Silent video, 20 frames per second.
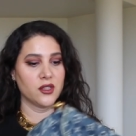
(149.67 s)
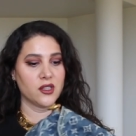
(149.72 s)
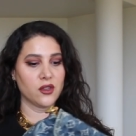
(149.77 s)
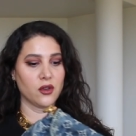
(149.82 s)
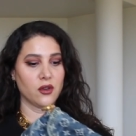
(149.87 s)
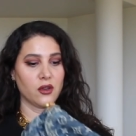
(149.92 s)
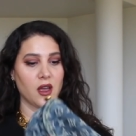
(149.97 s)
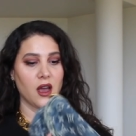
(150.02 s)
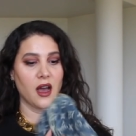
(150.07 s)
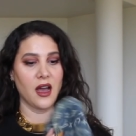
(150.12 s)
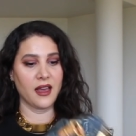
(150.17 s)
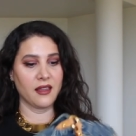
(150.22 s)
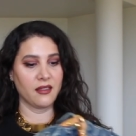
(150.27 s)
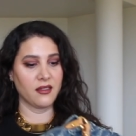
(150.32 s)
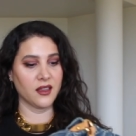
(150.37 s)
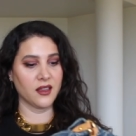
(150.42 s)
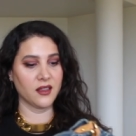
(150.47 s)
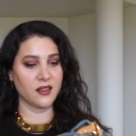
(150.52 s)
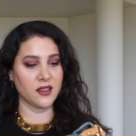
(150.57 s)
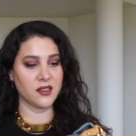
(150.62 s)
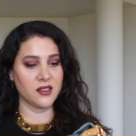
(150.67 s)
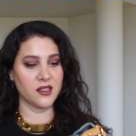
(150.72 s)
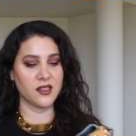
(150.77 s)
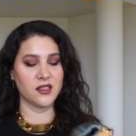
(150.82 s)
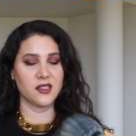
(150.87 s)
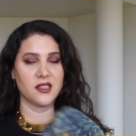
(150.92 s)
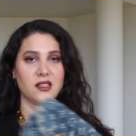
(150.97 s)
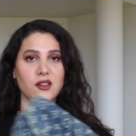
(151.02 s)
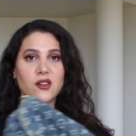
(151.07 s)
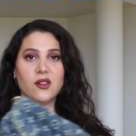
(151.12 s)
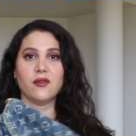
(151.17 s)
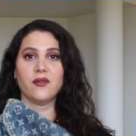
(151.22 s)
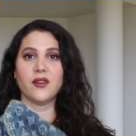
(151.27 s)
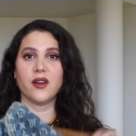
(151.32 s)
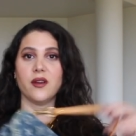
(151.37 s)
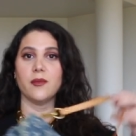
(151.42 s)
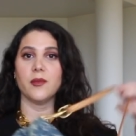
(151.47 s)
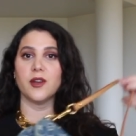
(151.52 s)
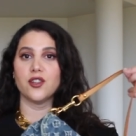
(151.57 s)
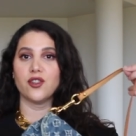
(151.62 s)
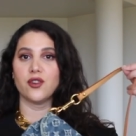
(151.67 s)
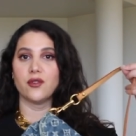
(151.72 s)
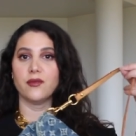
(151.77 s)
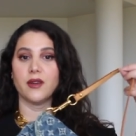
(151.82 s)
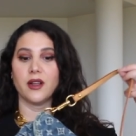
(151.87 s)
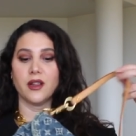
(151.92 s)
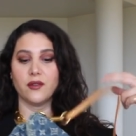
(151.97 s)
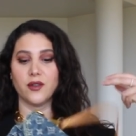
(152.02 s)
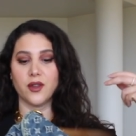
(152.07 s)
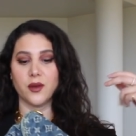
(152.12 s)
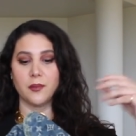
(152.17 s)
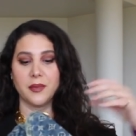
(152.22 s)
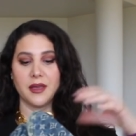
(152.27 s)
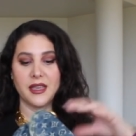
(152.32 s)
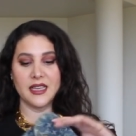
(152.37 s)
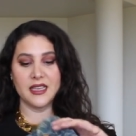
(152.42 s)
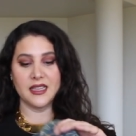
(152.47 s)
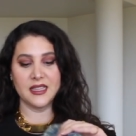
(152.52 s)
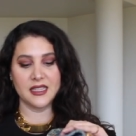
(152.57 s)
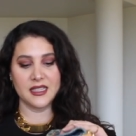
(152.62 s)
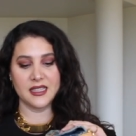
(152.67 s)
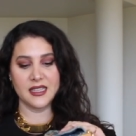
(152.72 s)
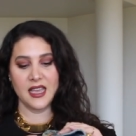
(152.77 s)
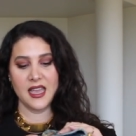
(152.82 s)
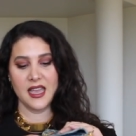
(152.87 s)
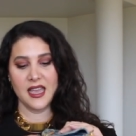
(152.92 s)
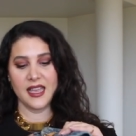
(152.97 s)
So I think this is still very much a relevant piece.